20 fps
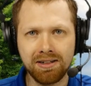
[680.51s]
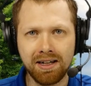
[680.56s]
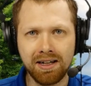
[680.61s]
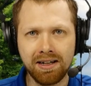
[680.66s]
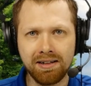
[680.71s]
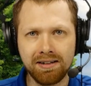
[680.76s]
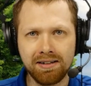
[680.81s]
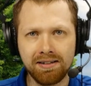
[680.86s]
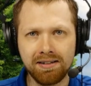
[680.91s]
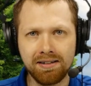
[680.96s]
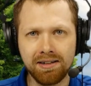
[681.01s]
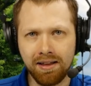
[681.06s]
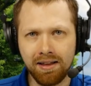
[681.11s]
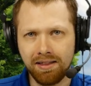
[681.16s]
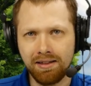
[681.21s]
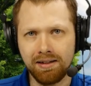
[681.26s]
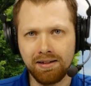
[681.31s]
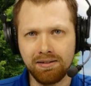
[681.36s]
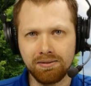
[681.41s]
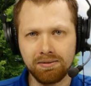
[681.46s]
and
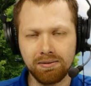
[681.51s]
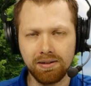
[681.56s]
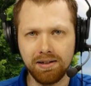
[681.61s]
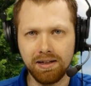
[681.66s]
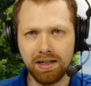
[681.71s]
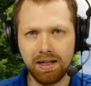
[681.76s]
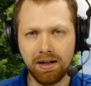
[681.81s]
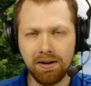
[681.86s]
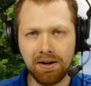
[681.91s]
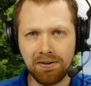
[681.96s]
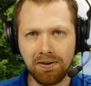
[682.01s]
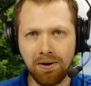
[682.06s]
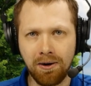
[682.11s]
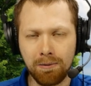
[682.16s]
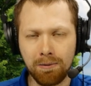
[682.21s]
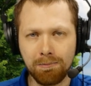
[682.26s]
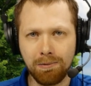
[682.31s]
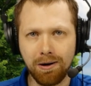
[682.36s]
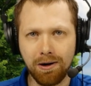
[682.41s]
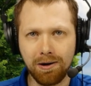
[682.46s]
nothing really on our
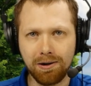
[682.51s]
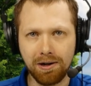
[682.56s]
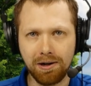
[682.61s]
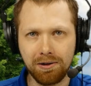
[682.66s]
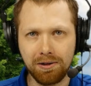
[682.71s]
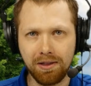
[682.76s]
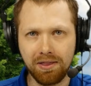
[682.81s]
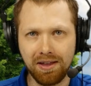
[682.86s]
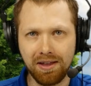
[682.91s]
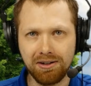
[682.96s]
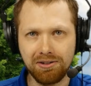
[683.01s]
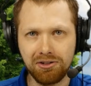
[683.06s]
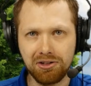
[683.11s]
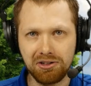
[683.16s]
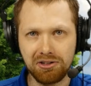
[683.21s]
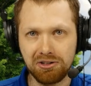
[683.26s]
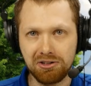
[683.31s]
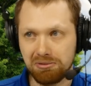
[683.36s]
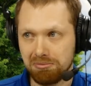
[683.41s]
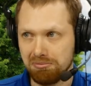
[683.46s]
part other than
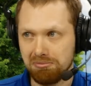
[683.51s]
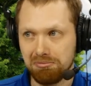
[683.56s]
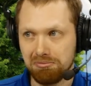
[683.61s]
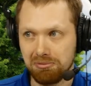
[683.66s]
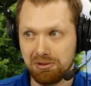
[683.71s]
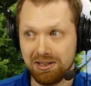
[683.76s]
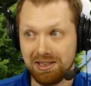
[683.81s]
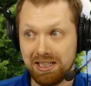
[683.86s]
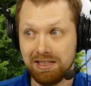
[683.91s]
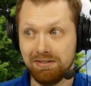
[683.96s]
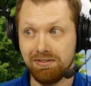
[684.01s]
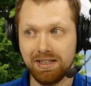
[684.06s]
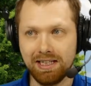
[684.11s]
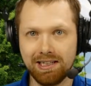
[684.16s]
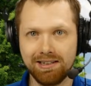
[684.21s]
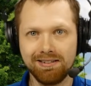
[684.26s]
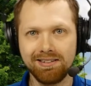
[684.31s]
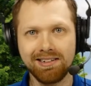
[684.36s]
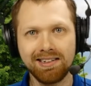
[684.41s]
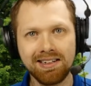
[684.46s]
just receiving
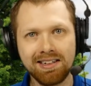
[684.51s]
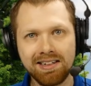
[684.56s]
it.